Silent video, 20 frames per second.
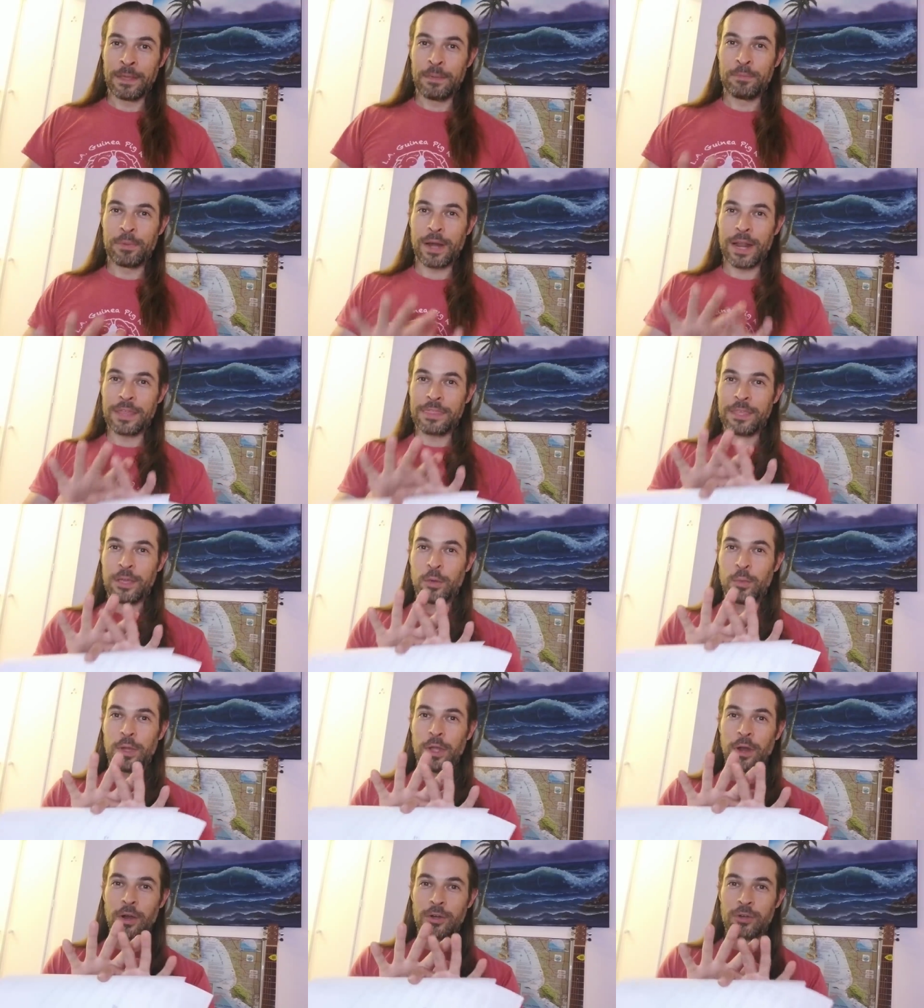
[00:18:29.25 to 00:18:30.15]
but I think
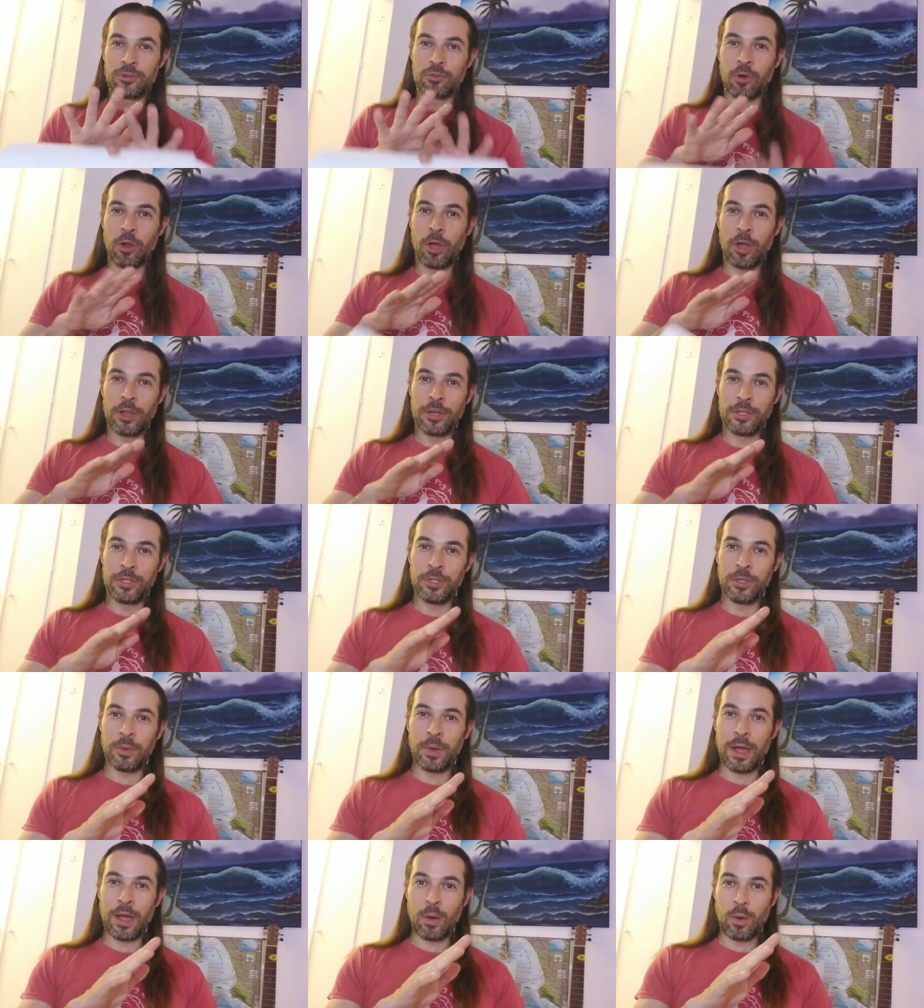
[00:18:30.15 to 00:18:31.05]
we are drawn
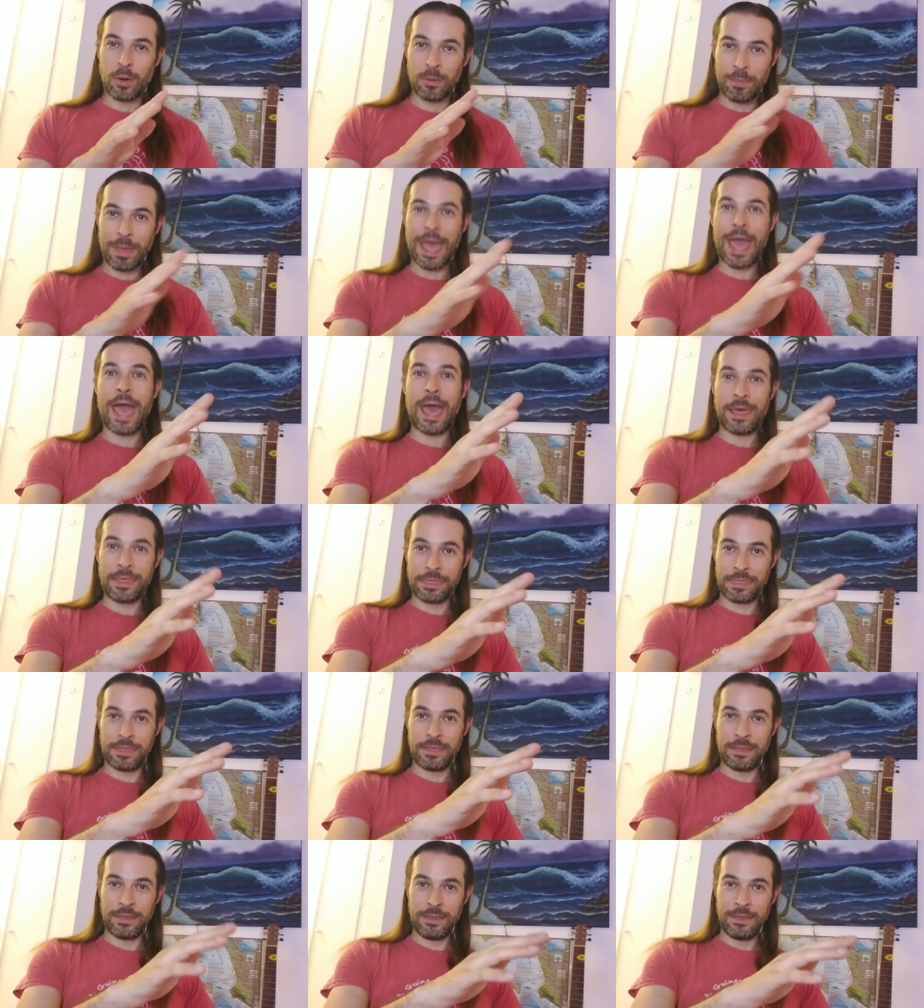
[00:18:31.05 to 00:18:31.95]
to our
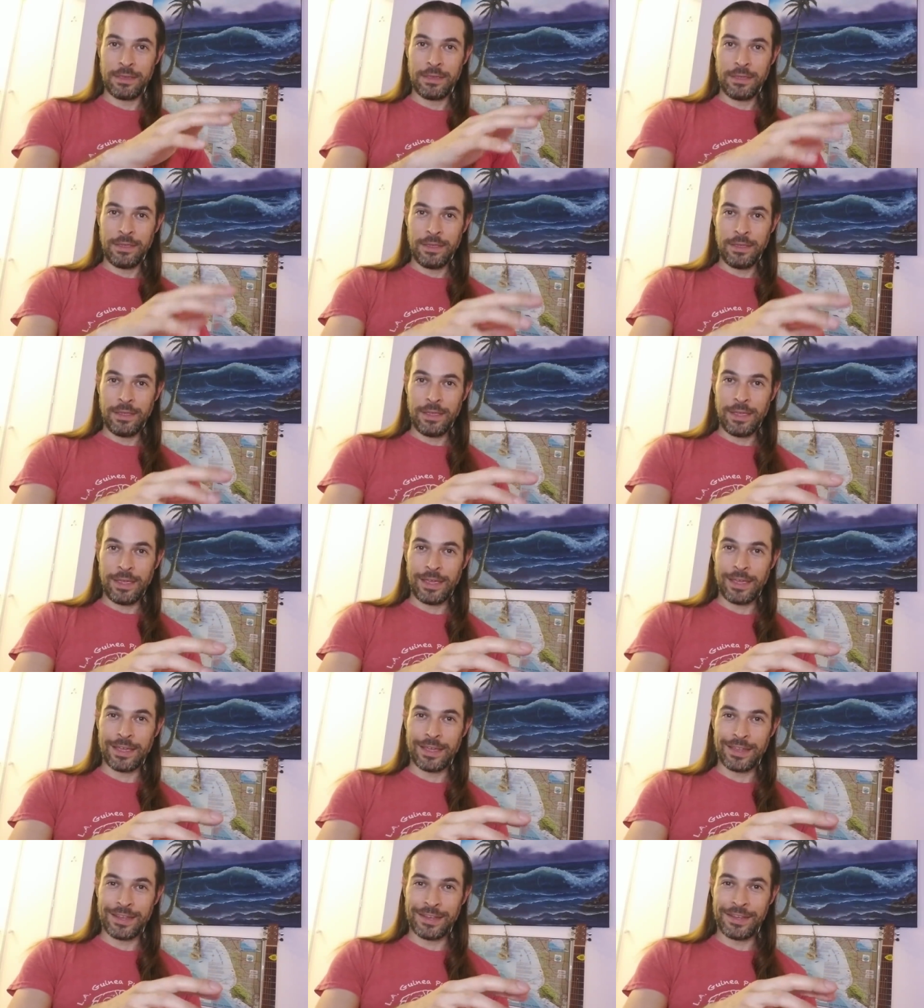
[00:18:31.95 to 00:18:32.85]
path,
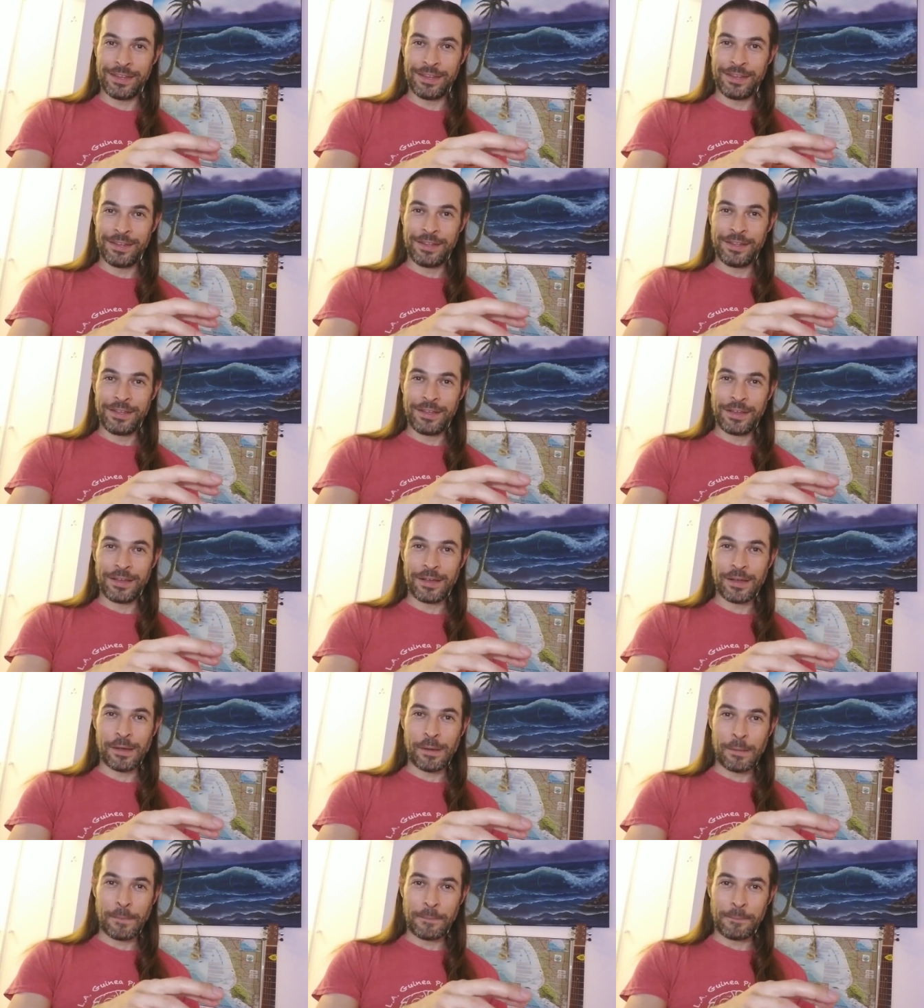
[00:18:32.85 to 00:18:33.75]
and
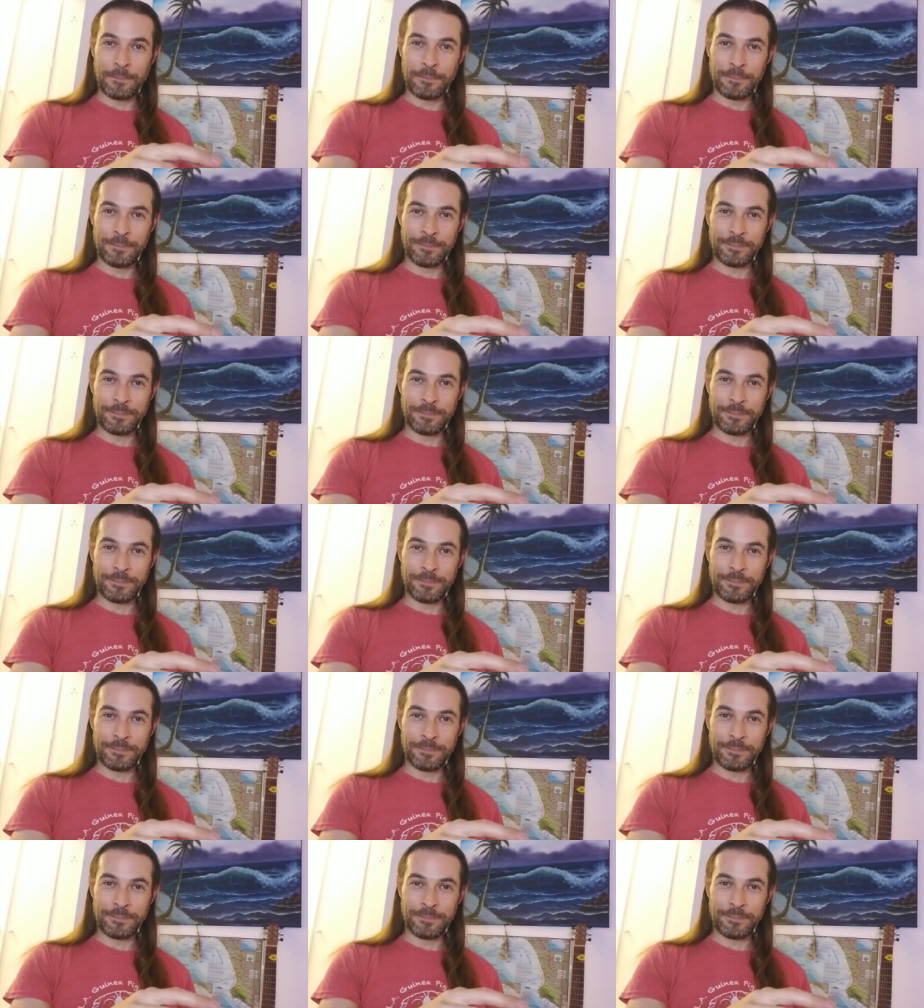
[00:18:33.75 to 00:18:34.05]
um,